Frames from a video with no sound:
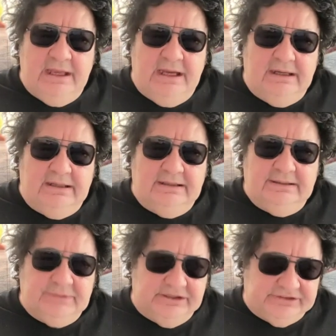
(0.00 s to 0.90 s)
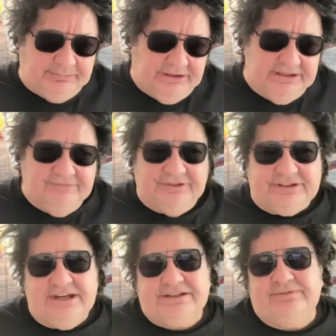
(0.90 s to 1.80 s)
accepted an
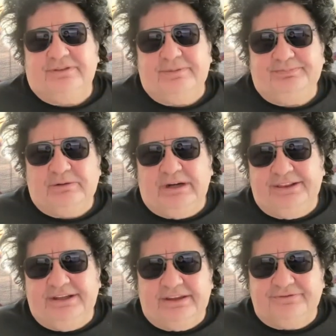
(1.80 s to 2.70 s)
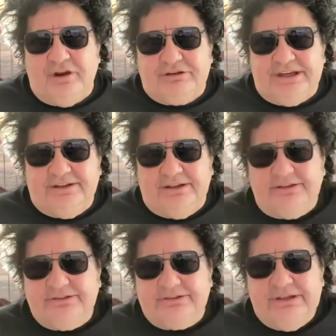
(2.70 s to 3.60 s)
invitation from one of the other folky
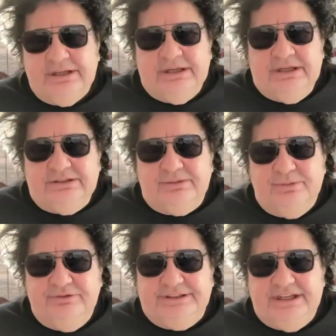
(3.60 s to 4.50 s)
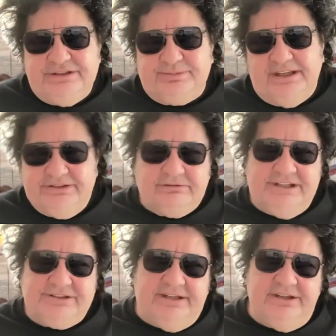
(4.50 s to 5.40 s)
guys to move into his place,
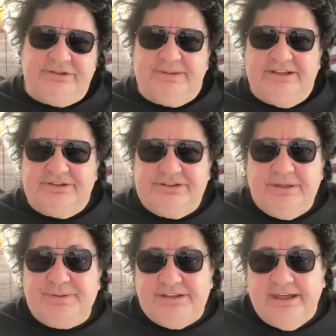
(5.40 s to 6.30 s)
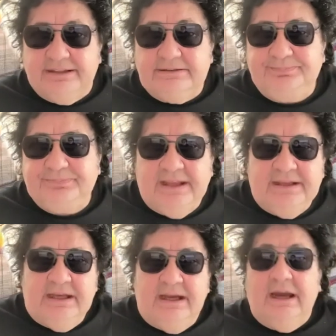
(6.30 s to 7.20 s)
crash out at his place in Chippendale,
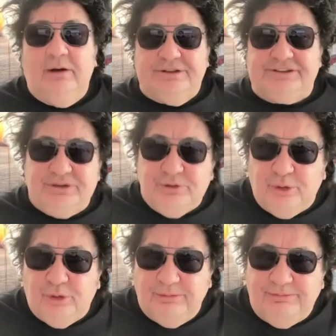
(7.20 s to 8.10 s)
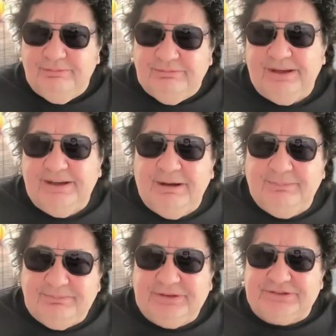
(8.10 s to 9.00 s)
which to your
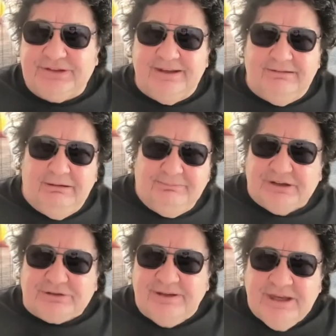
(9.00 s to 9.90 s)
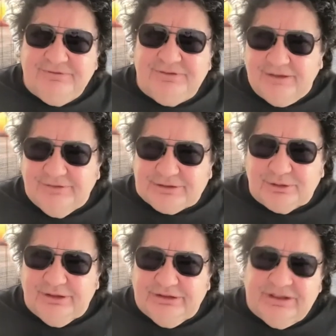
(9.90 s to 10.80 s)
fellow
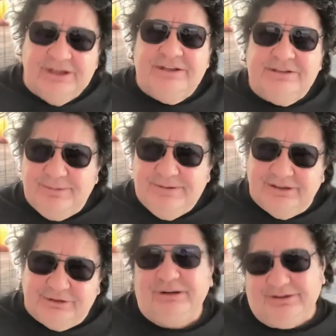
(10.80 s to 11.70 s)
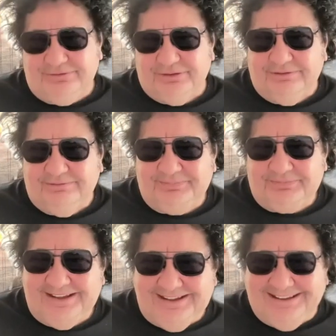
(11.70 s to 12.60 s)
Victorians, Chippendale is Redfern.
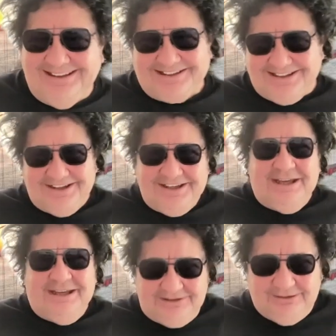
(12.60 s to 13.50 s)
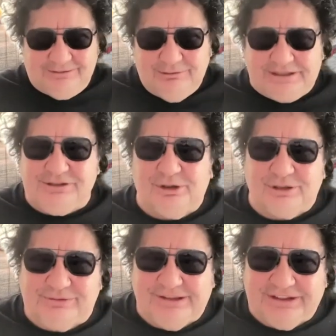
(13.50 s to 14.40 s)
Okay, look, quick
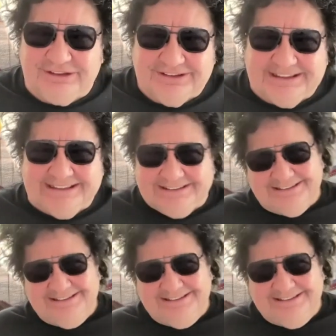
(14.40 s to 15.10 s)
geography lesson there.